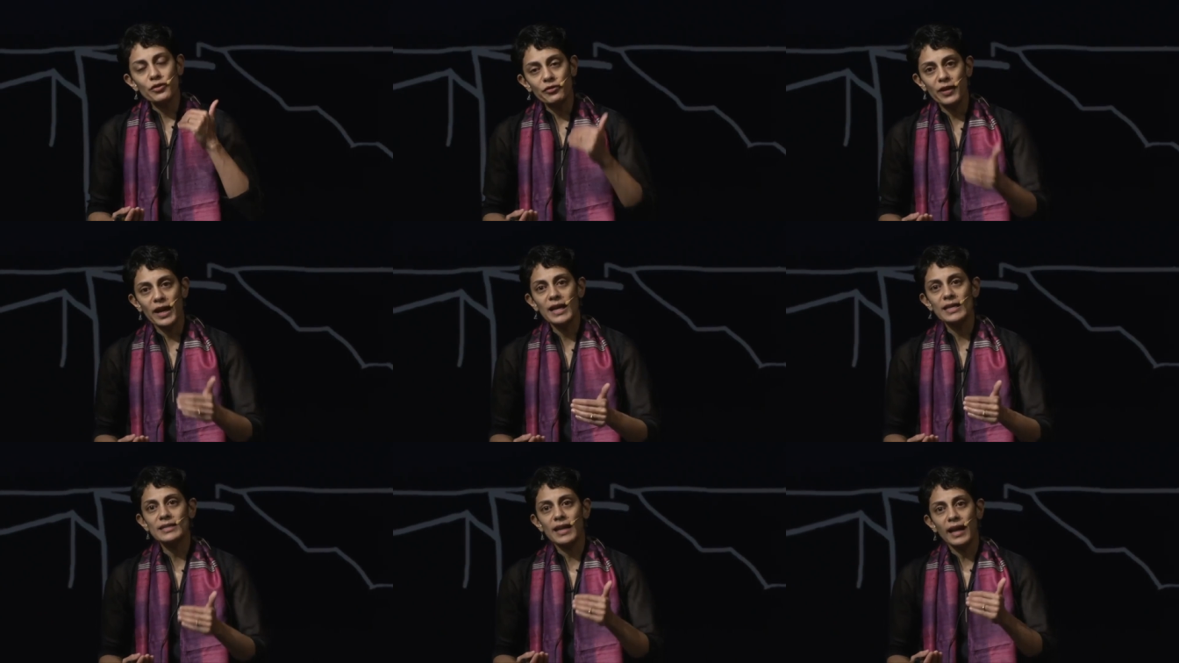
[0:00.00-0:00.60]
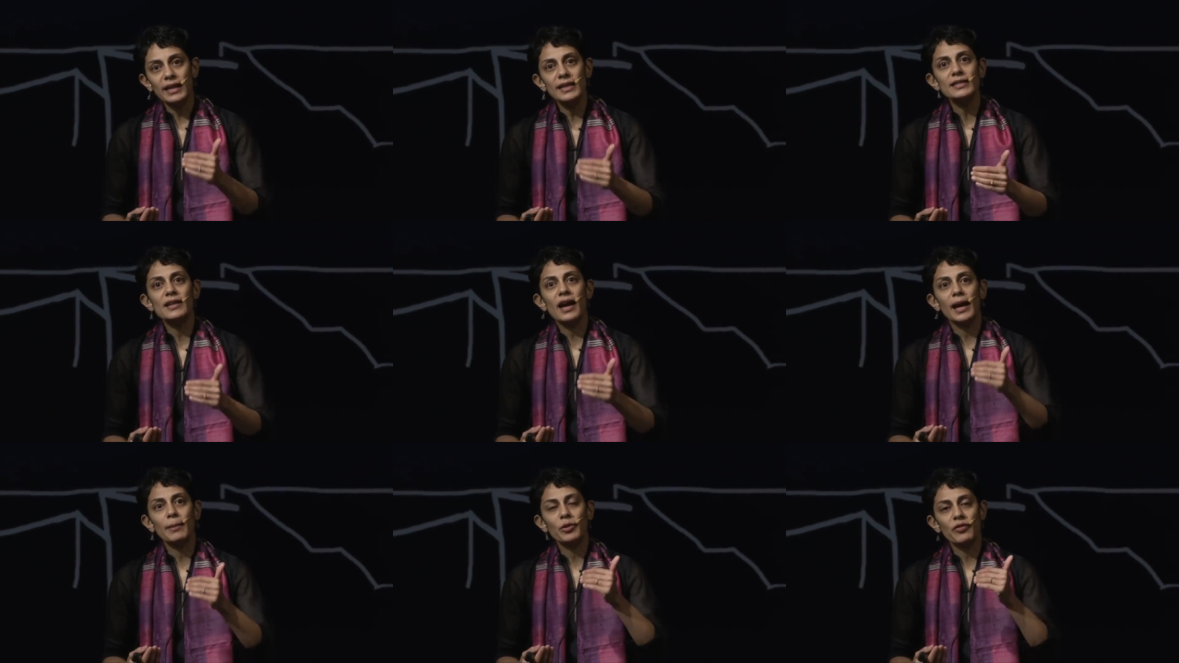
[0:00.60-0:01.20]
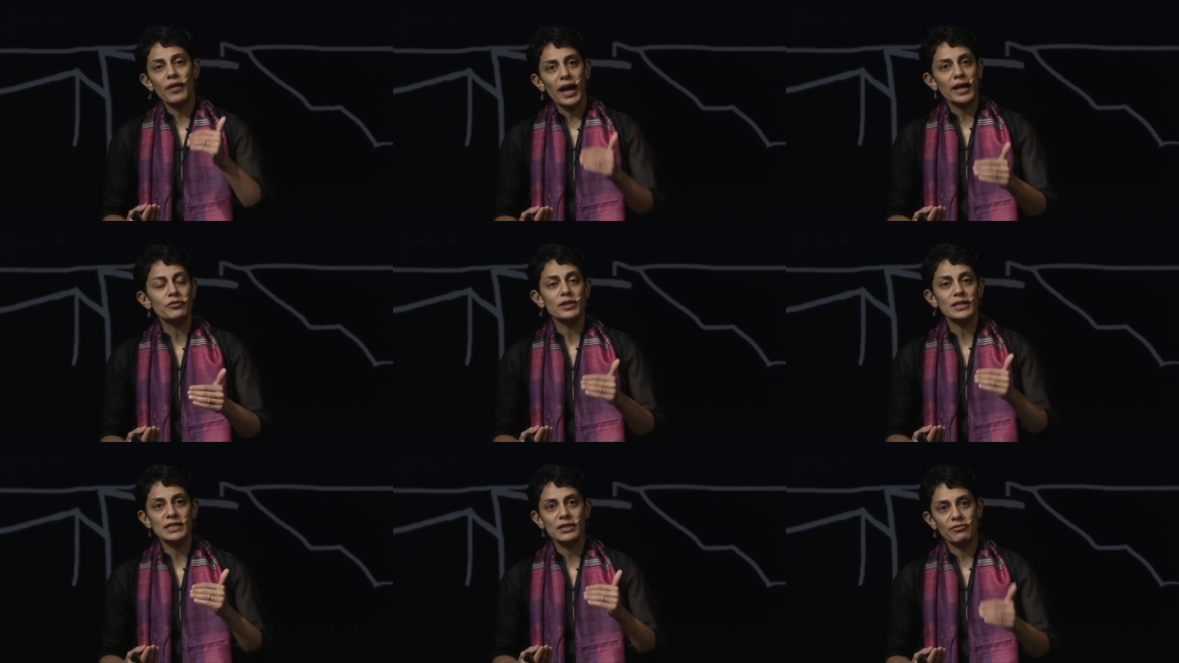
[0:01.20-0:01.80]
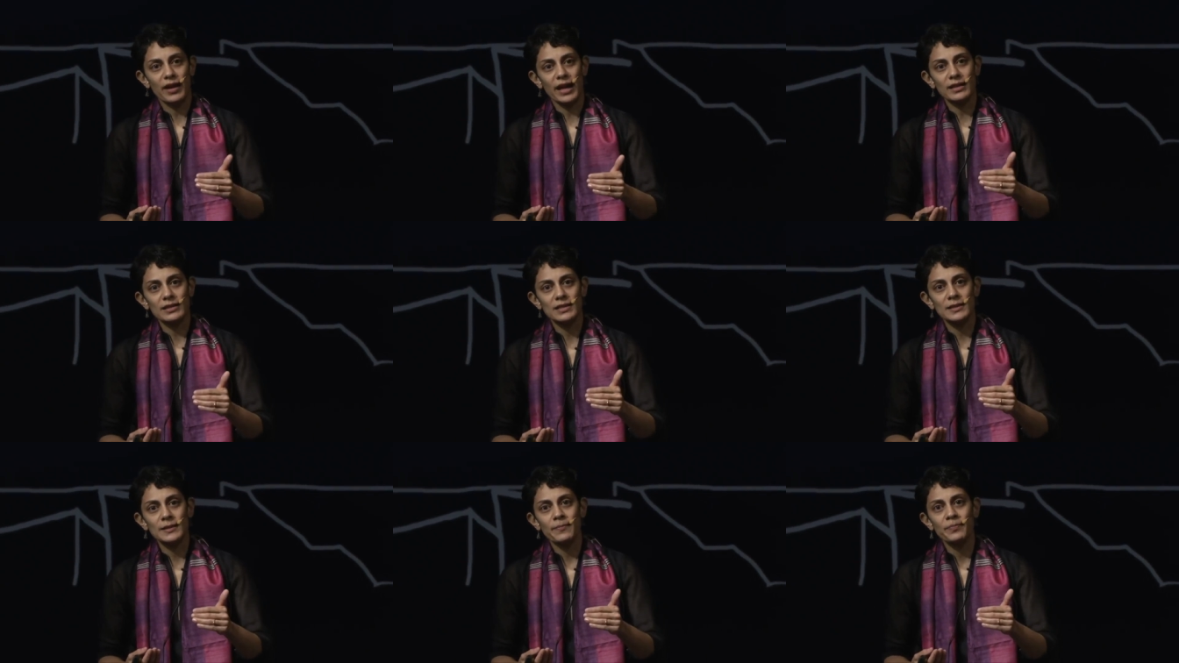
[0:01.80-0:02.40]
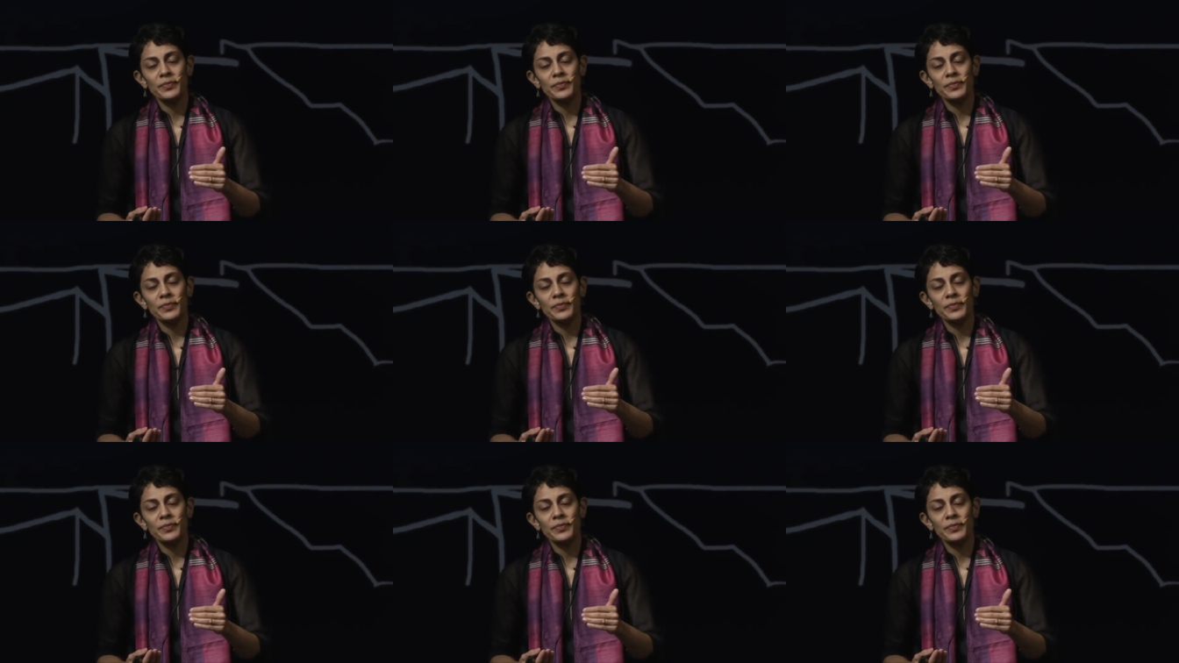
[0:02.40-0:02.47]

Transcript: to face any type of adverse effects.